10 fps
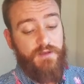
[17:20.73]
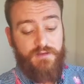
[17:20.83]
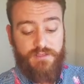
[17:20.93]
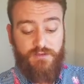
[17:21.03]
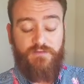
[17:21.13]

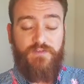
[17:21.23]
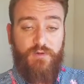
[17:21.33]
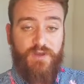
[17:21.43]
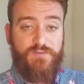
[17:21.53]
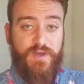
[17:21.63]
so you can feel
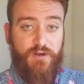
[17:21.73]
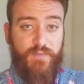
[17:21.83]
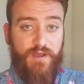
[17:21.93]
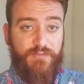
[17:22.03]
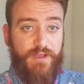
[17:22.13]
much better
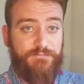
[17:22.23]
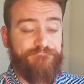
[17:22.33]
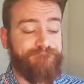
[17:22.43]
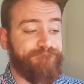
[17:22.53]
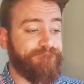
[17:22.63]
about that.
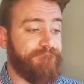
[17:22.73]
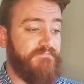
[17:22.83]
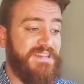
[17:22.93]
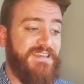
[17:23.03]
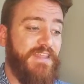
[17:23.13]

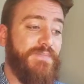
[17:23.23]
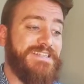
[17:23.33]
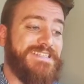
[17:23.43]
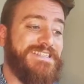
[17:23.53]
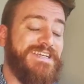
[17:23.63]
That
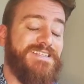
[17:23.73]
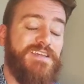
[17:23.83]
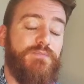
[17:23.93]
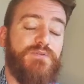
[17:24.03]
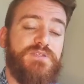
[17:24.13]
means
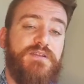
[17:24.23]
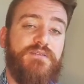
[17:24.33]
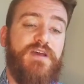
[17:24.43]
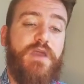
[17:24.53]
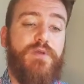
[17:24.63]
68% of the
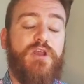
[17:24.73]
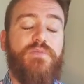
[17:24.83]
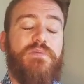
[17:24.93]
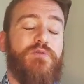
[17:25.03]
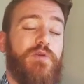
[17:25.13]
time, you're going
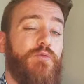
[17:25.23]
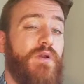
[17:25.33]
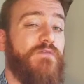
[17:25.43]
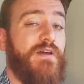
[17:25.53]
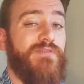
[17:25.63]
to be between
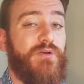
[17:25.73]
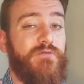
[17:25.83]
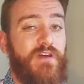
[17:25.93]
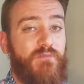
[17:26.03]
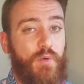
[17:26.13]
25 and
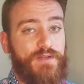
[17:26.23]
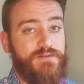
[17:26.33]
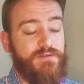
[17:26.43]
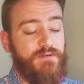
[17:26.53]
35 points.